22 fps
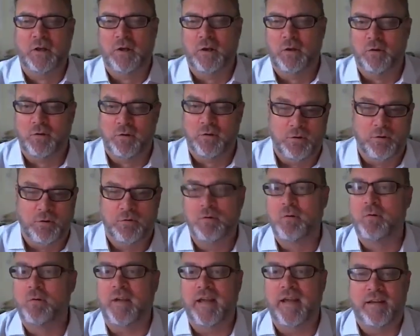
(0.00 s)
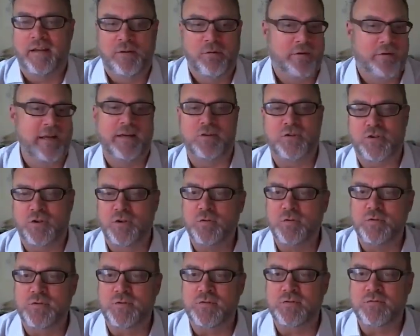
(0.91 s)
you can't
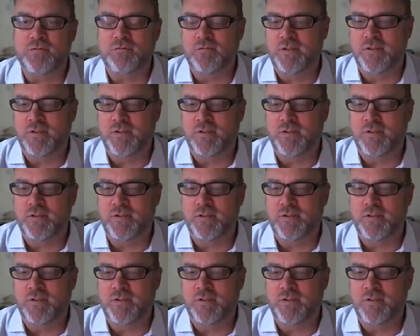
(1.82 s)
choose